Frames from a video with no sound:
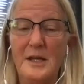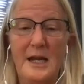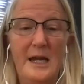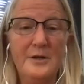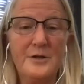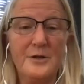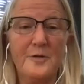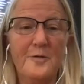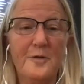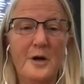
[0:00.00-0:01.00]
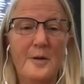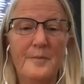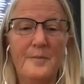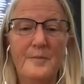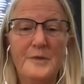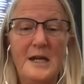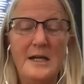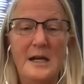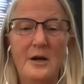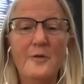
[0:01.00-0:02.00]
the cancer from
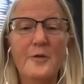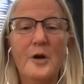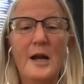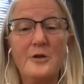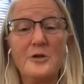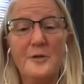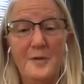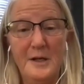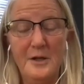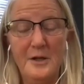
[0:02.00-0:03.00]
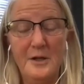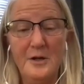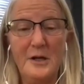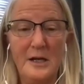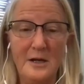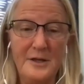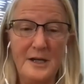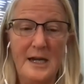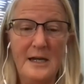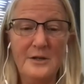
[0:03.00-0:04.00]
taking over and actually feed the dog and not the
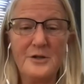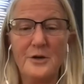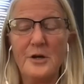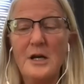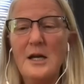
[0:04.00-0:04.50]
cancer,